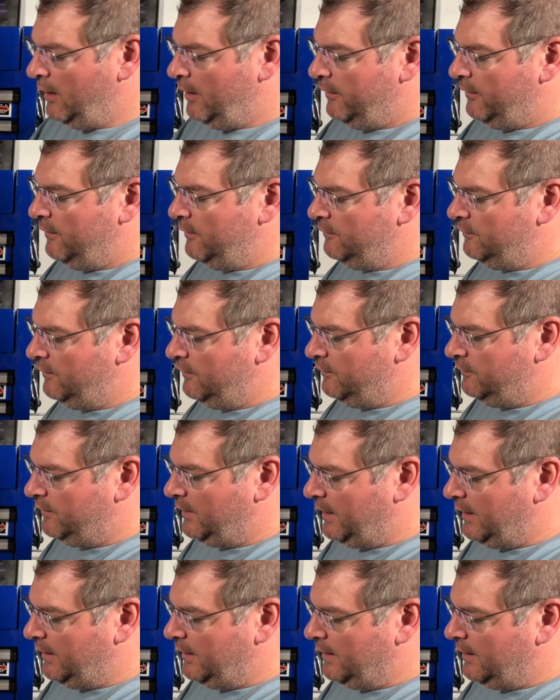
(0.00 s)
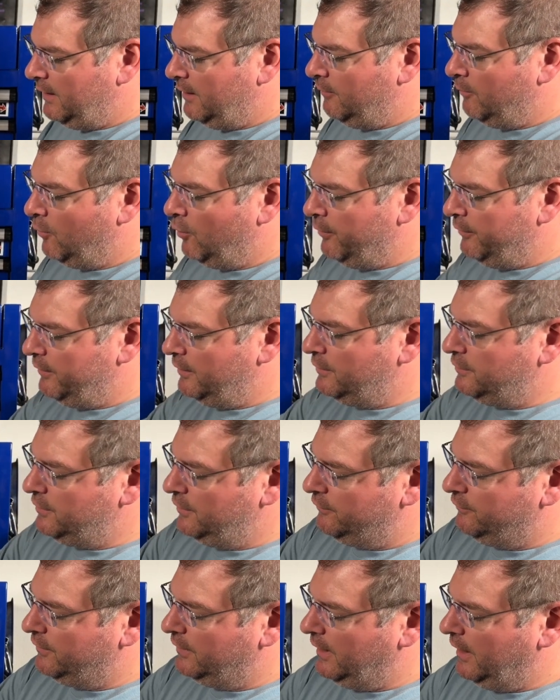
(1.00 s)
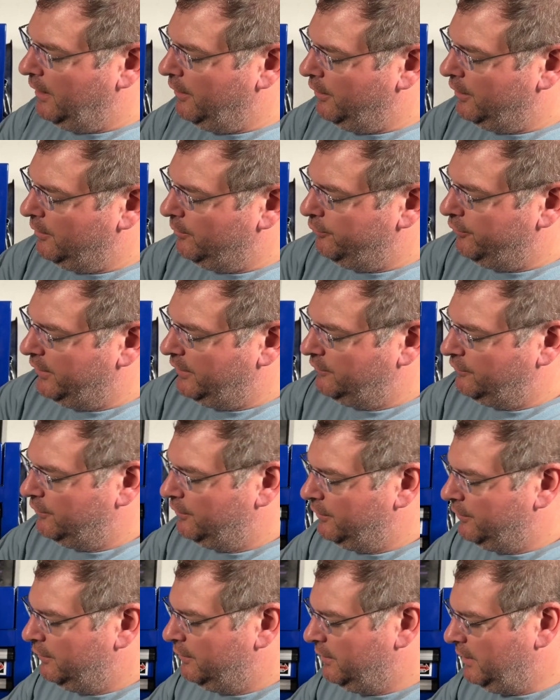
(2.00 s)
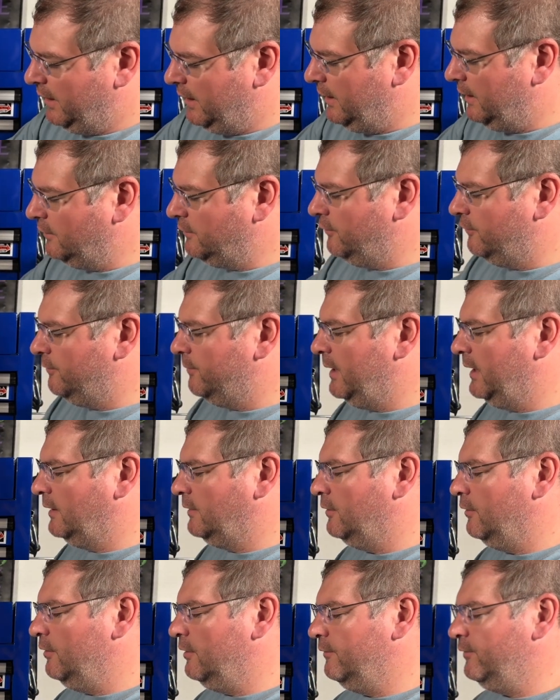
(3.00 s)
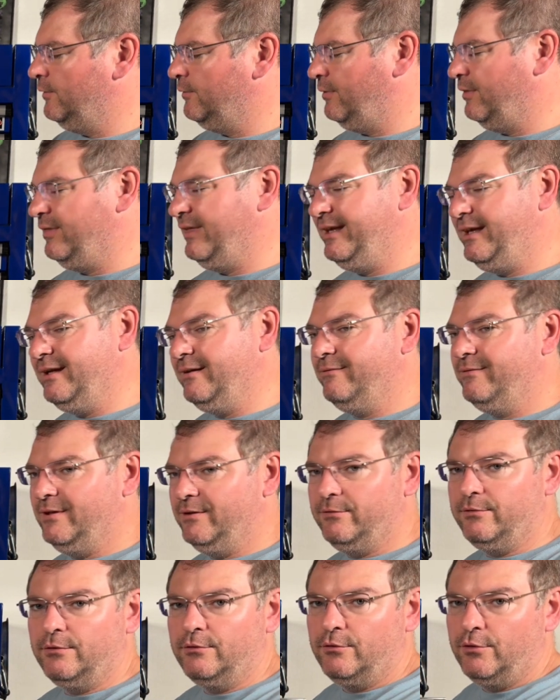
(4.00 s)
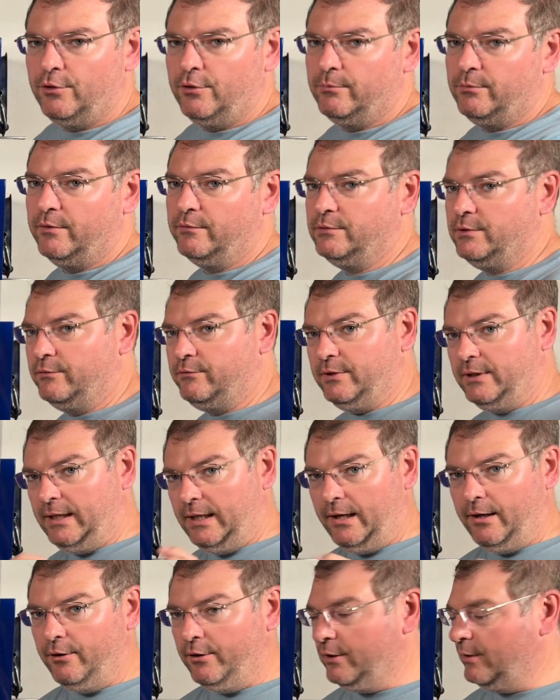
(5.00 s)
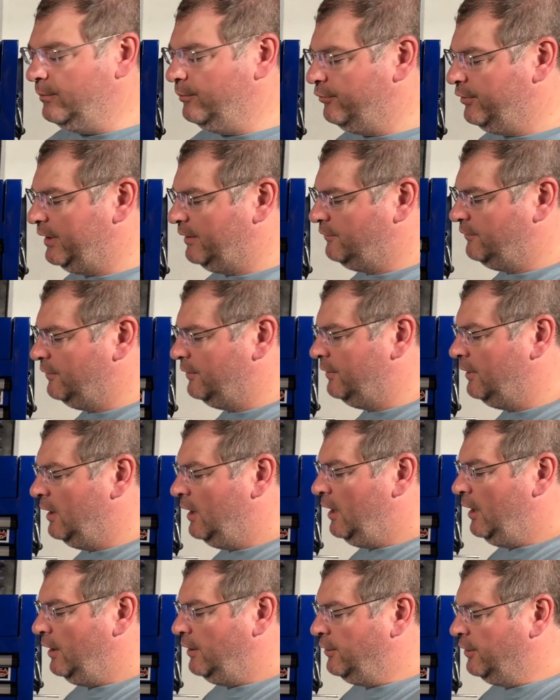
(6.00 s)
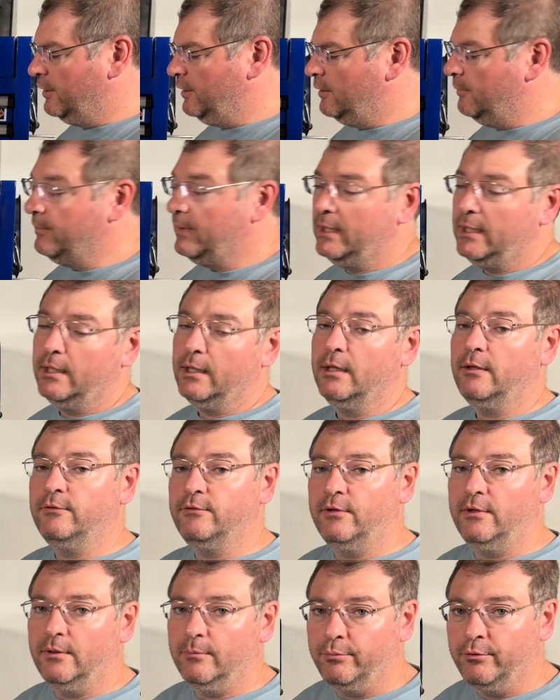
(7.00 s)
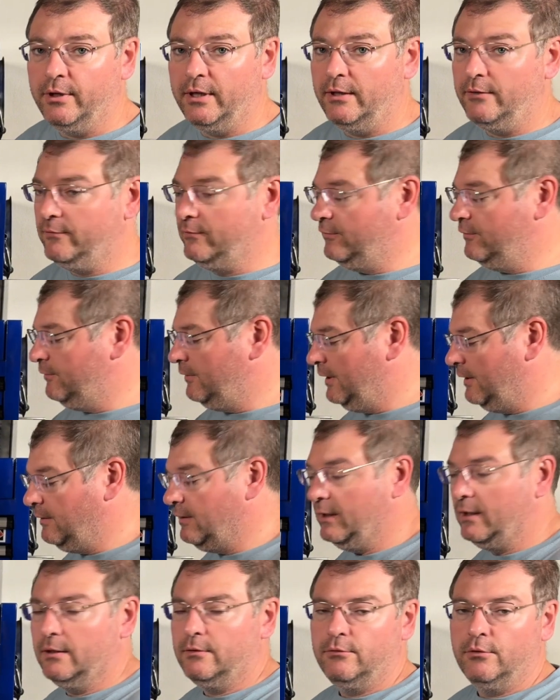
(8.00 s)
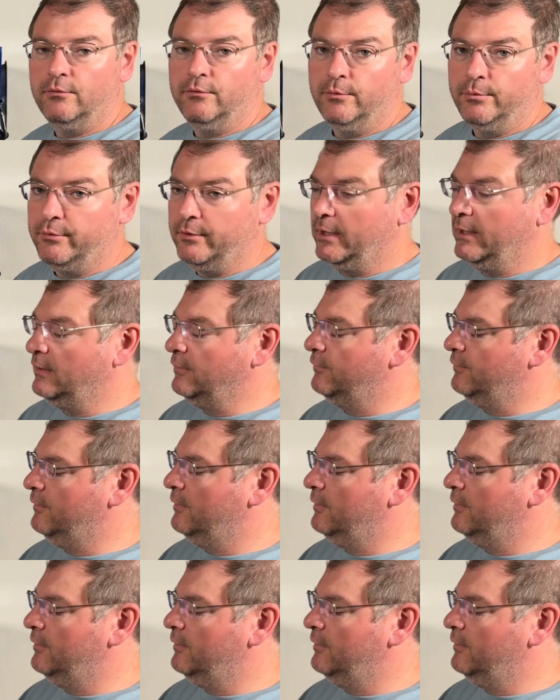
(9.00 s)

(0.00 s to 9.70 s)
This is a more than just an air compressor, and I'll just make note, if you think of this in terms of just an air compressor, you're going to immediately see the price and think it's overpriced.